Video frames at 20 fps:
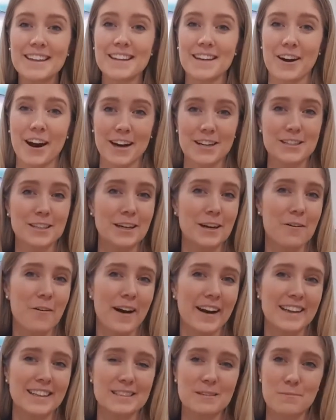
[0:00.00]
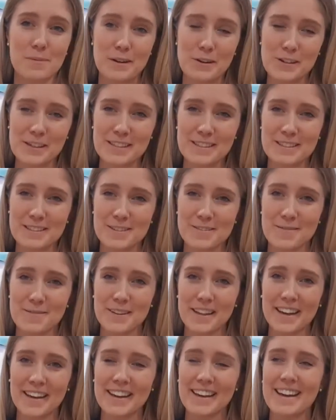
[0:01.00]
They're actually quite experienced
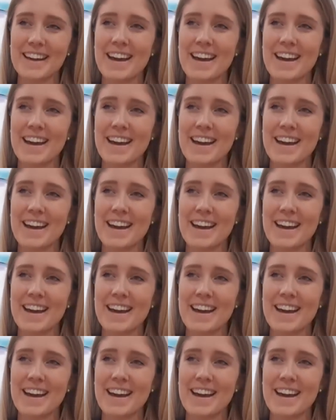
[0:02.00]
normally.